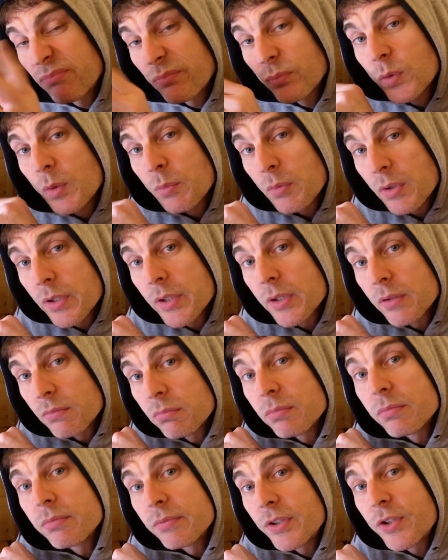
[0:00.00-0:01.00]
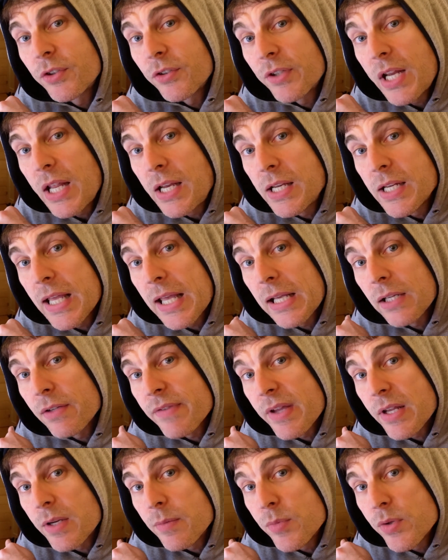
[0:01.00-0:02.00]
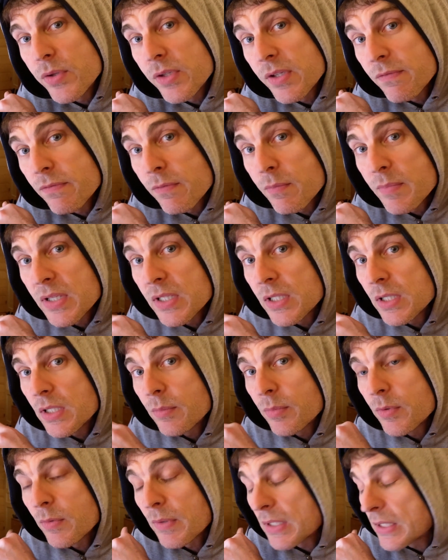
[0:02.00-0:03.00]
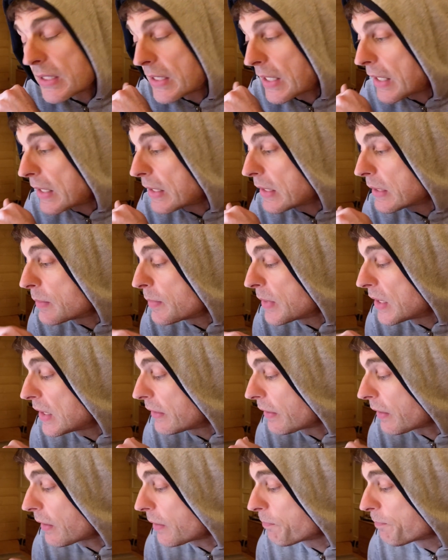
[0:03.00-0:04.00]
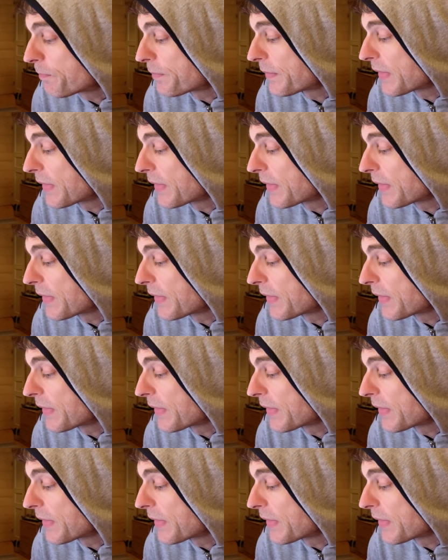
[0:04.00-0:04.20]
Don't worry. You don't need any elevator music from me to keep you entertained in the meantime.